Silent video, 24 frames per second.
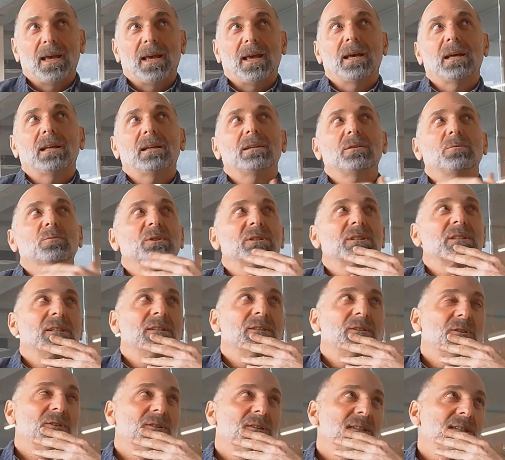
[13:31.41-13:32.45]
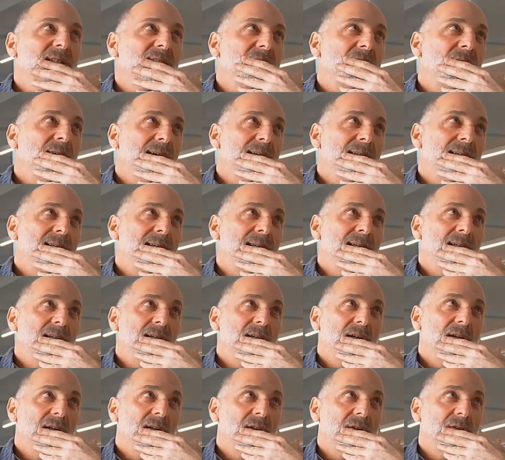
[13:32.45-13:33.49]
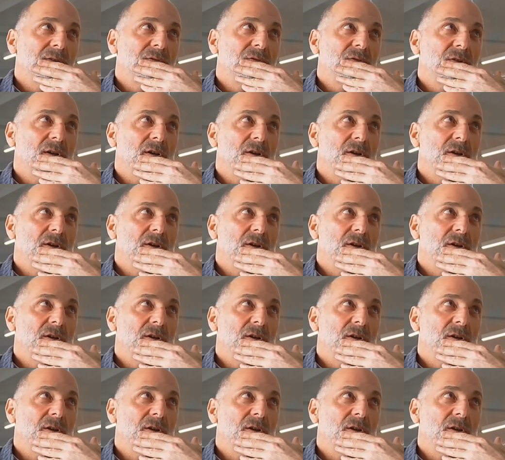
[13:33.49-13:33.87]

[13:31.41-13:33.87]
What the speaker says: And it was under this idea of,